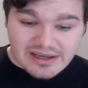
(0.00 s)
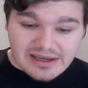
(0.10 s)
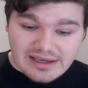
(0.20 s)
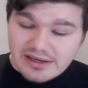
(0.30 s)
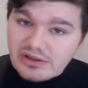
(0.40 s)

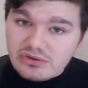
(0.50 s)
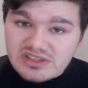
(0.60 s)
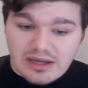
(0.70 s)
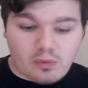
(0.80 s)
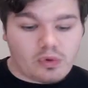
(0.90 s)
It includes
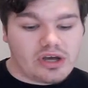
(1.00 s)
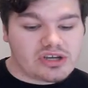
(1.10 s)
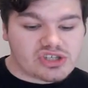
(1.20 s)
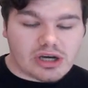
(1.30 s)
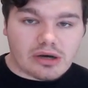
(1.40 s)
like
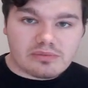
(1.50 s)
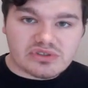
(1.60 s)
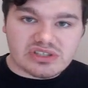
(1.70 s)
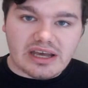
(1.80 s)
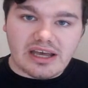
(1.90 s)

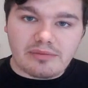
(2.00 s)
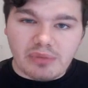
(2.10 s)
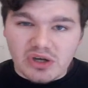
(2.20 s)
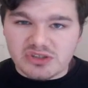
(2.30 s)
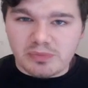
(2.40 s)
workshops,
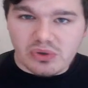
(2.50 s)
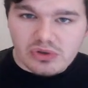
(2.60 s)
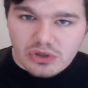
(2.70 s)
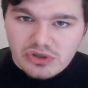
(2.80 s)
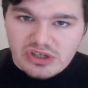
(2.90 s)
possible
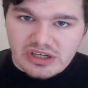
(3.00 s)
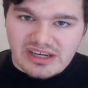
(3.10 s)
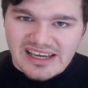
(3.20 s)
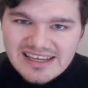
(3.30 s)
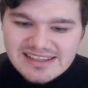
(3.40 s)

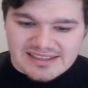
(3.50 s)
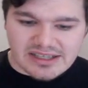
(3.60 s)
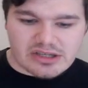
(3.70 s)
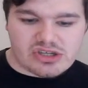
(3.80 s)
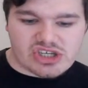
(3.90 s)
London
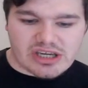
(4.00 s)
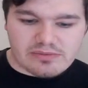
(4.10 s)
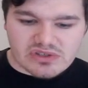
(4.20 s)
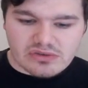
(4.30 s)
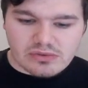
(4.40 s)

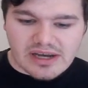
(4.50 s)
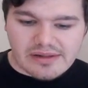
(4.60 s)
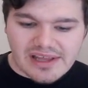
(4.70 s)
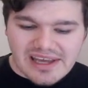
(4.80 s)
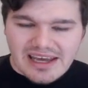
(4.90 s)
internships as
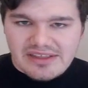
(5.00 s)
well,